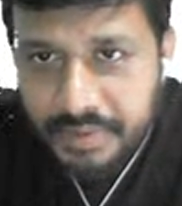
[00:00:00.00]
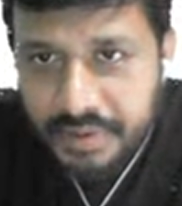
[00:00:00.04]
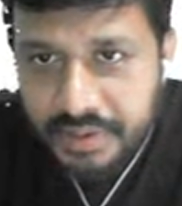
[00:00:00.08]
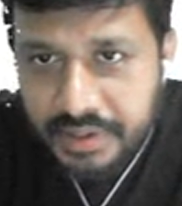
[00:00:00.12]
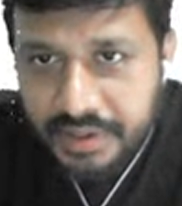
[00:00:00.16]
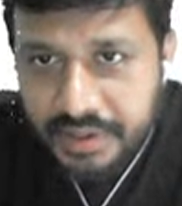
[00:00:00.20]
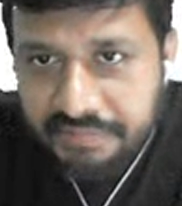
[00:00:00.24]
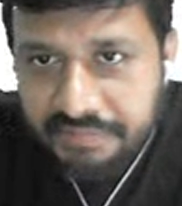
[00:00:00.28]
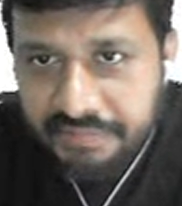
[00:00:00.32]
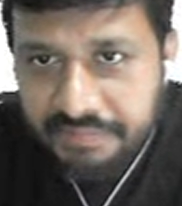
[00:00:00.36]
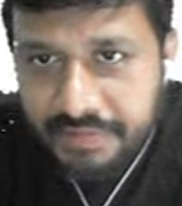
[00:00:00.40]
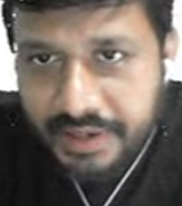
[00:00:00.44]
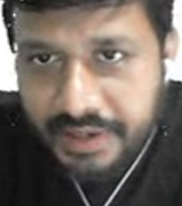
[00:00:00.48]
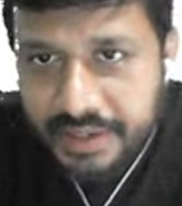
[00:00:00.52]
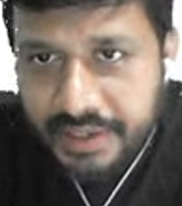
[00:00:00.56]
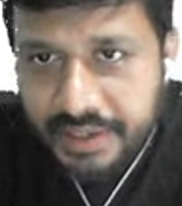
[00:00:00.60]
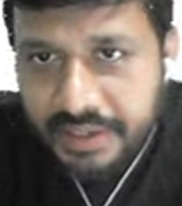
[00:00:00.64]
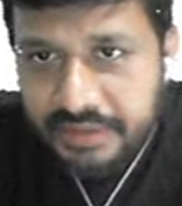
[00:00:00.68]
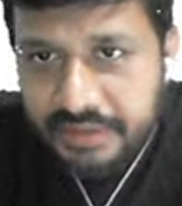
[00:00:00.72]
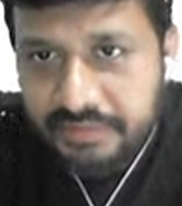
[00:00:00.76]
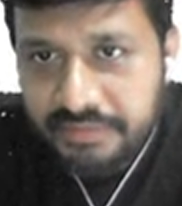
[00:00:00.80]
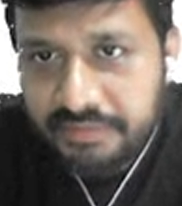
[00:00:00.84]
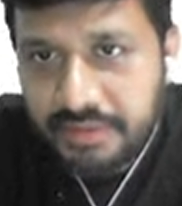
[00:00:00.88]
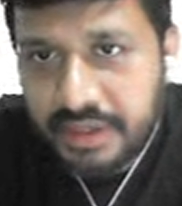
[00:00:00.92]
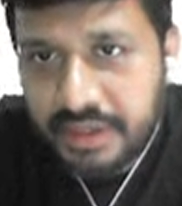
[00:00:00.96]
defined
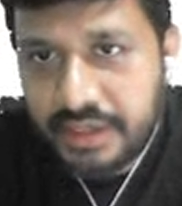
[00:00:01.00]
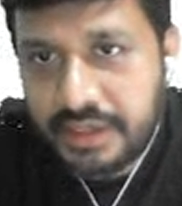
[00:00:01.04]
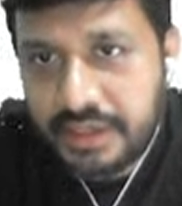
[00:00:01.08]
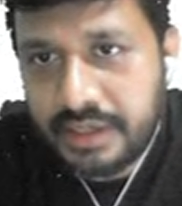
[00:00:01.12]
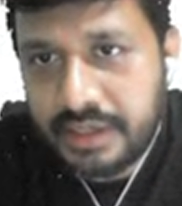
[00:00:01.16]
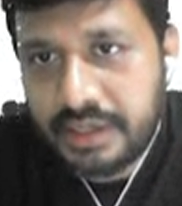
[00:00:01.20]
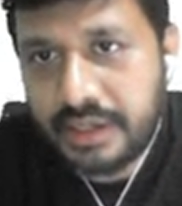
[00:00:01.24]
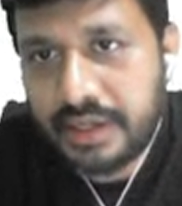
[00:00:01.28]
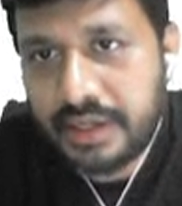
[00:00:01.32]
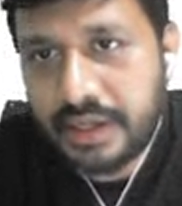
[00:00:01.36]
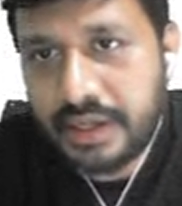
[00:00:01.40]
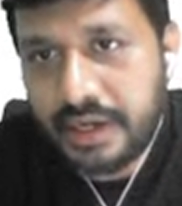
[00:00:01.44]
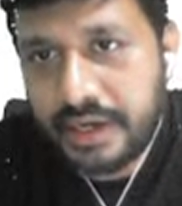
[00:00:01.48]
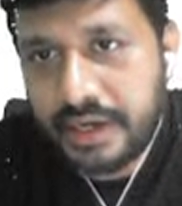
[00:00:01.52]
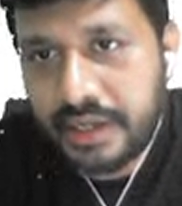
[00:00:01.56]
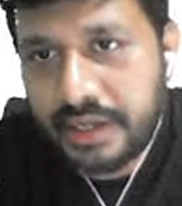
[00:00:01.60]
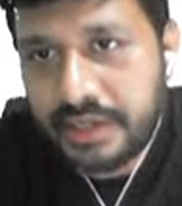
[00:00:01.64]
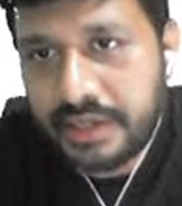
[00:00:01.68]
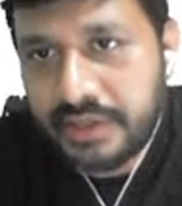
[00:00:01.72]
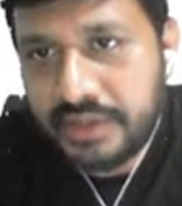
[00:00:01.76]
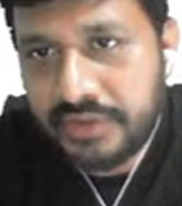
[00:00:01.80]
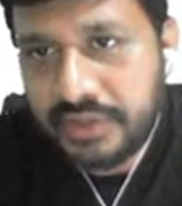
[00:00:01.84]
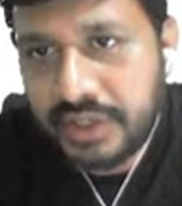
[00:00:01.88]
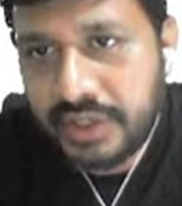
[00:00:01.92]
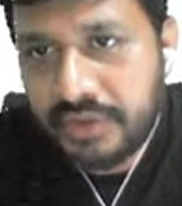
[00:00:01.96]
as 1 at n
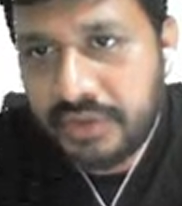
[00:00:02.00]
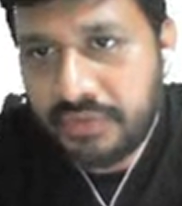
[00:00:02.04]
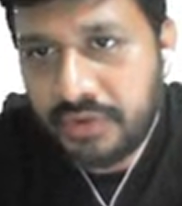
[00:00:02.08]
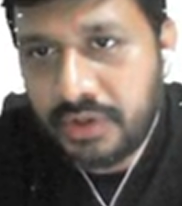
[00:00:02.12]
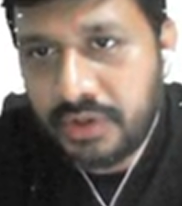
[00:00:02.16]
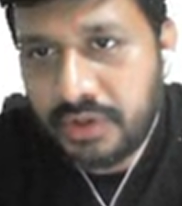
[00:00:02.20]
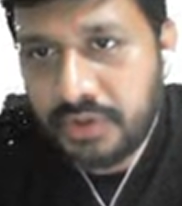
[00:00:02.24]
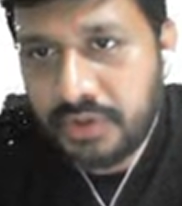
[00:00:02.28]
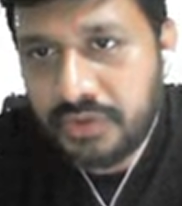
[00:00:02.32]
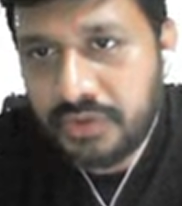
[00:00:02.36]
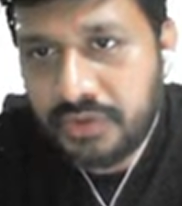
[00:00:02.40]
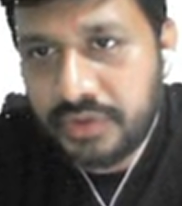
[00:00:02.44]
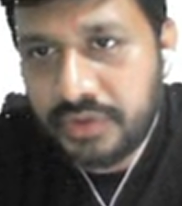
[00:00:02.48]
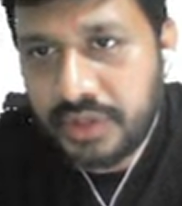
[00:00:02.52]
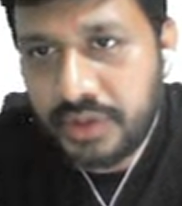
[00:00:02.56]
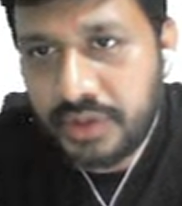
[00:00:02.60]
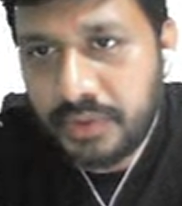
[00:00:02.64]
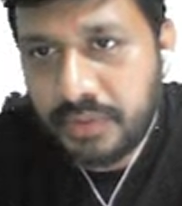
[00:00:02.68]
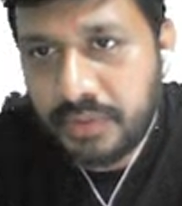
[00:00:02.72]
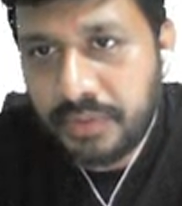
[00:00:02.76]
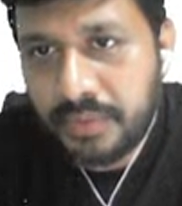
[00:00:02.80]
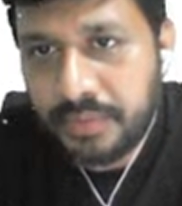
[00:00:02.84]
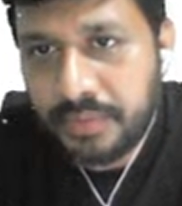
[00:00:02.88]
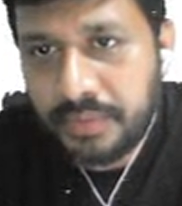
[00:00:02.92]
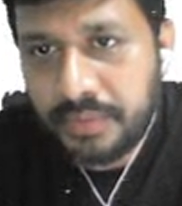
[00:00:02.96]
is equal to
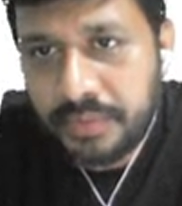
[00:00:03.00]
0